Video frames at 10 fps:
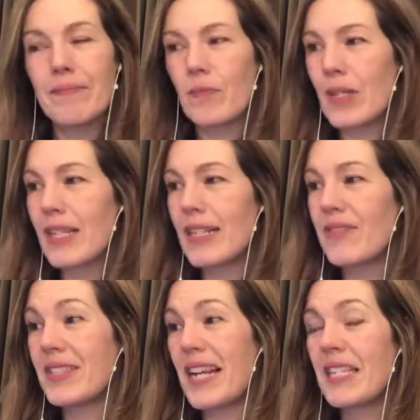Well, it stands
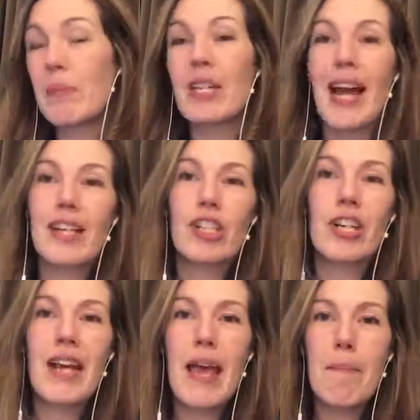for Data
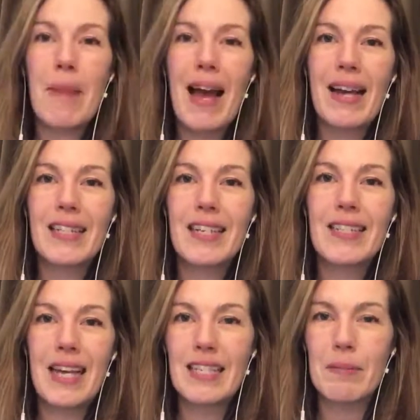Protection Impact
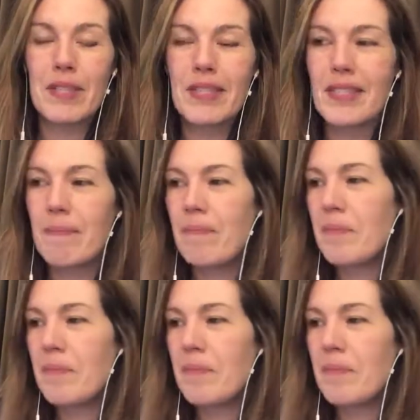Assessment.